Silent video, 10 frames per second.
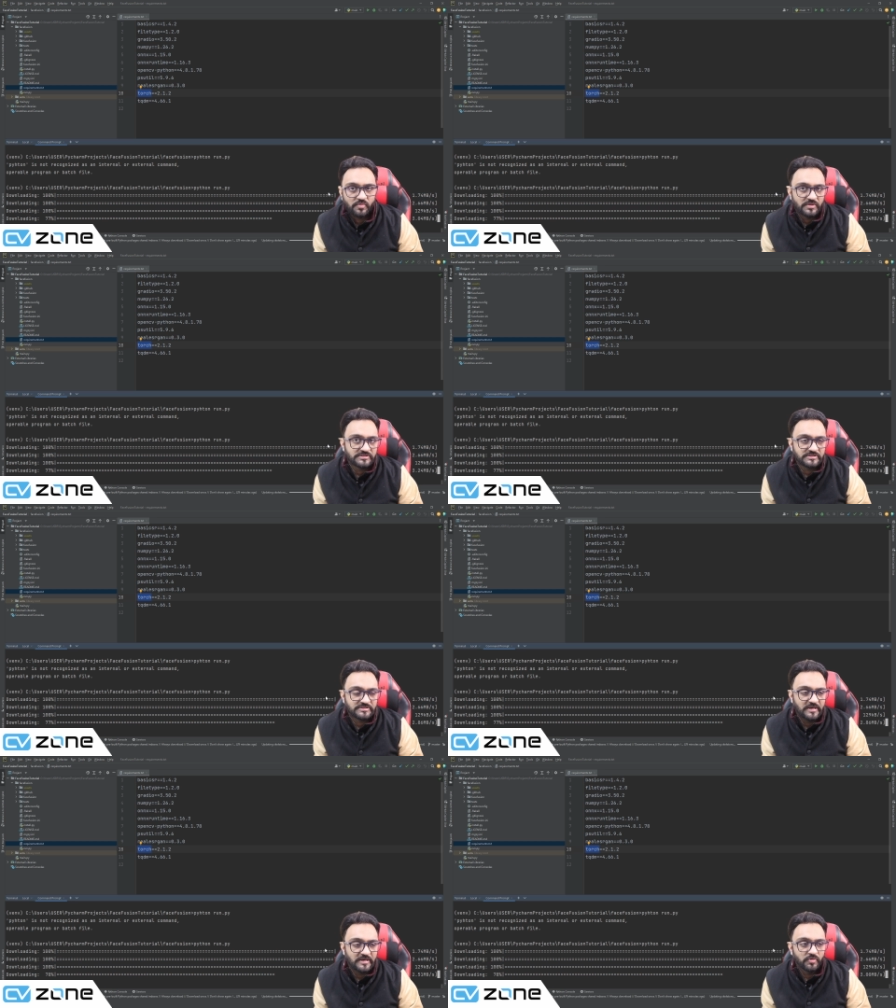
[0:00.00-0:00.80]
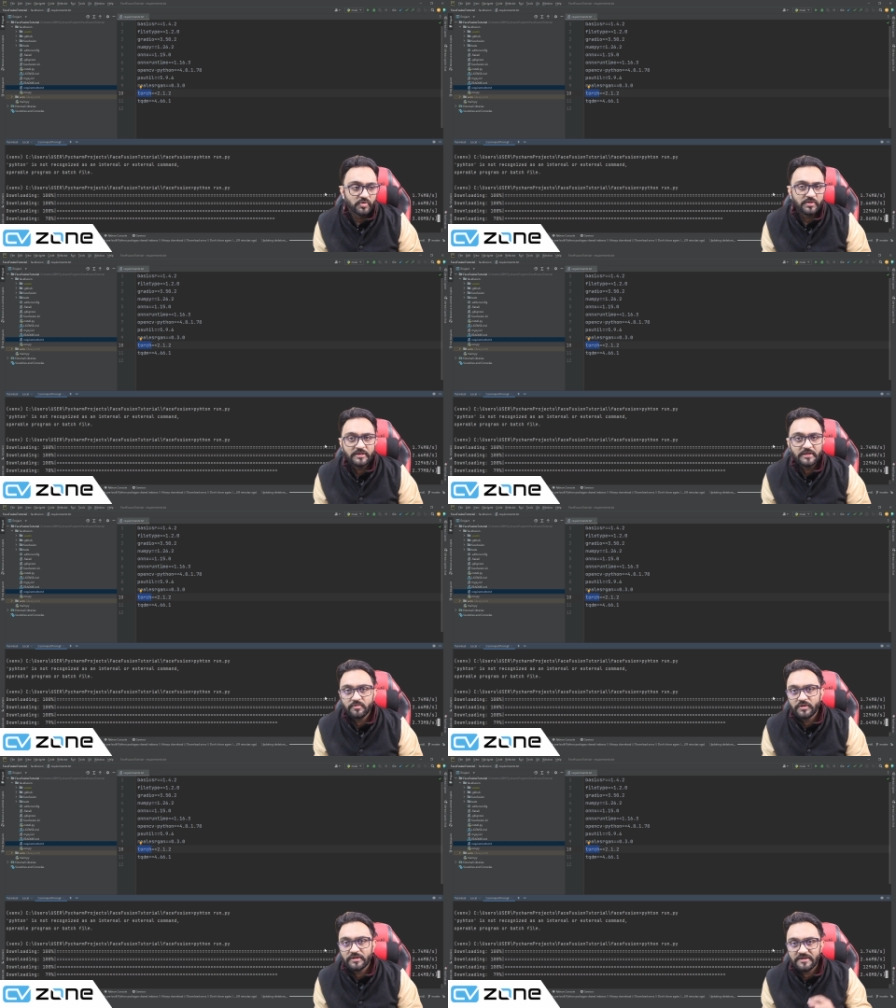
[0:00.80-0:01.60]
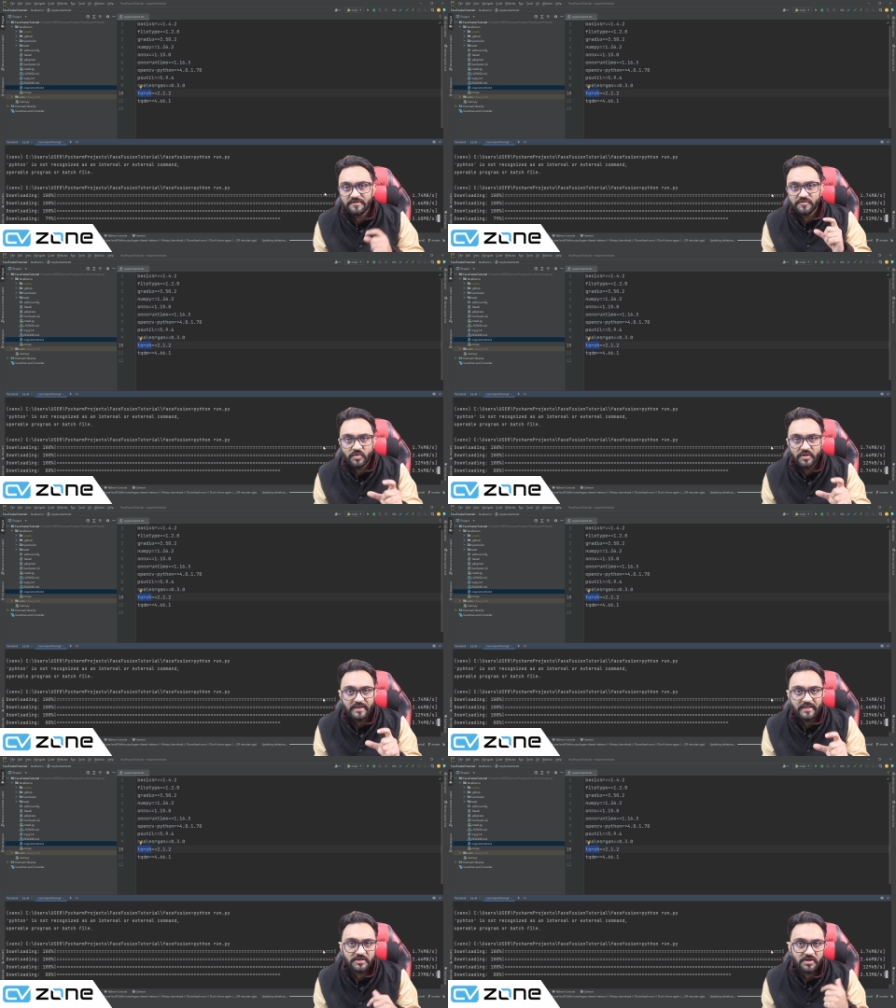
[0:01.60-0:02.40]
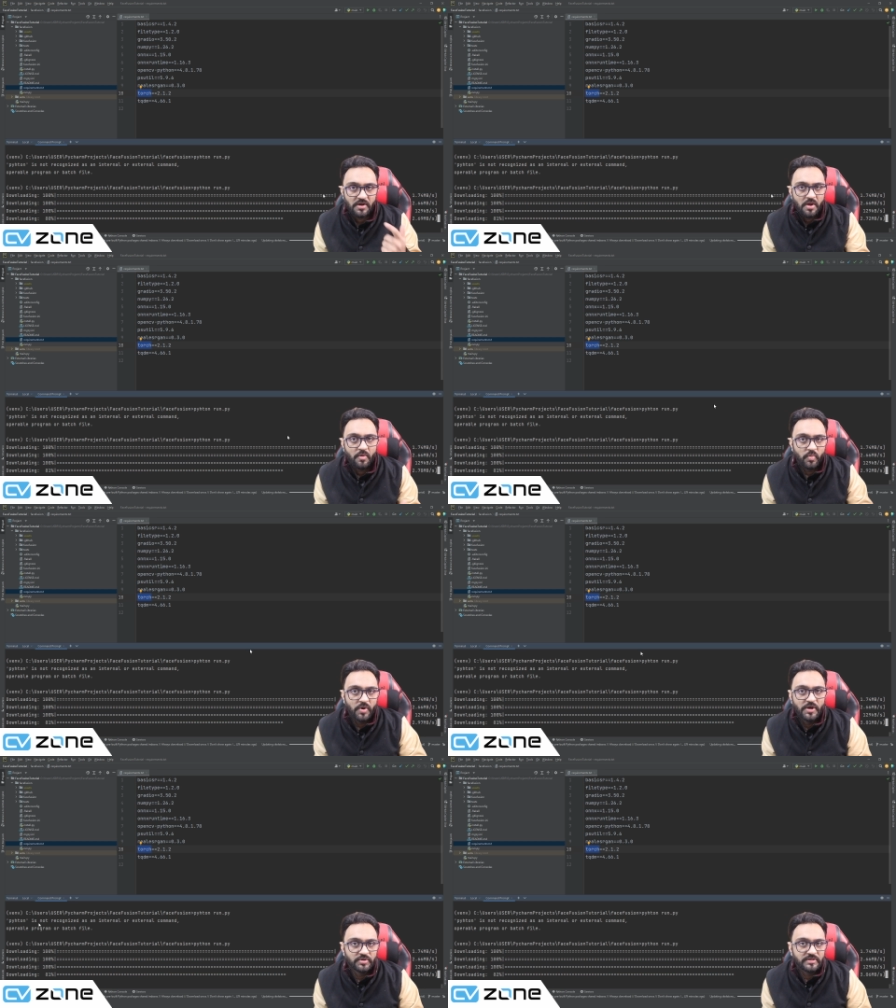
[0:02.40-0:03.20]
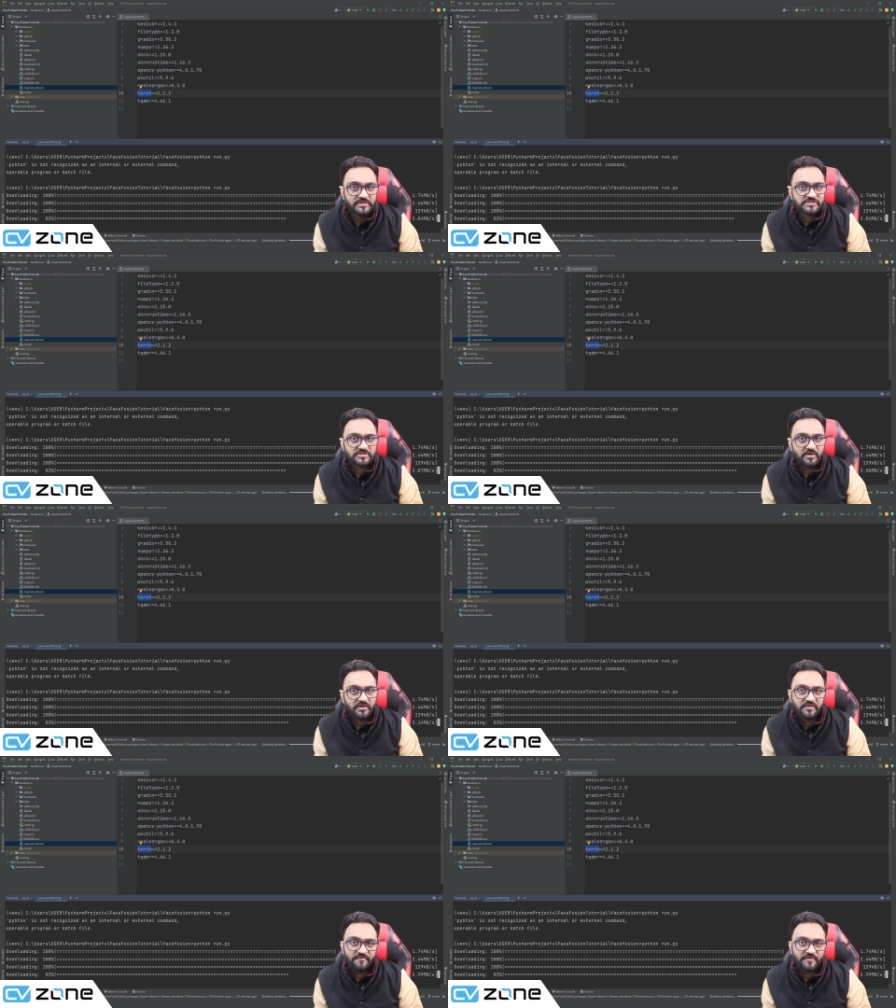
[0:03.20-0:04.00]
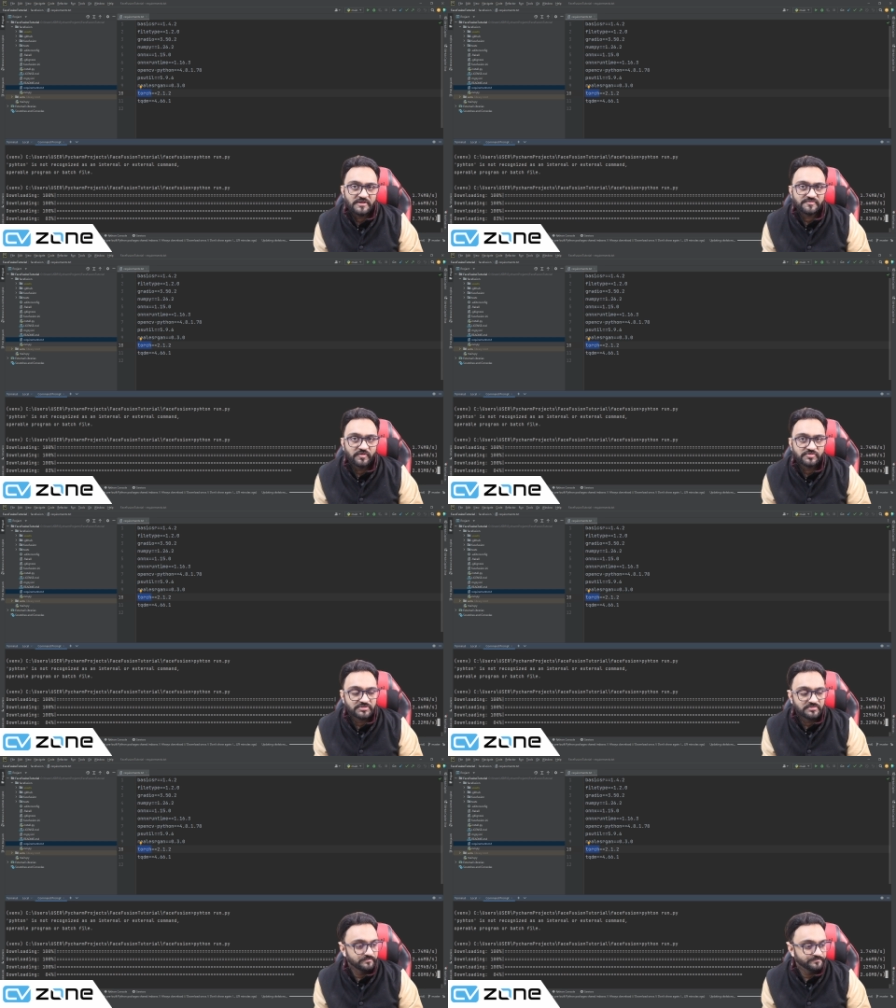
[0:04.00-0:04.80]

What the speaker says: Once it's downloaded, it will give you a link where you can start the Face Fusion.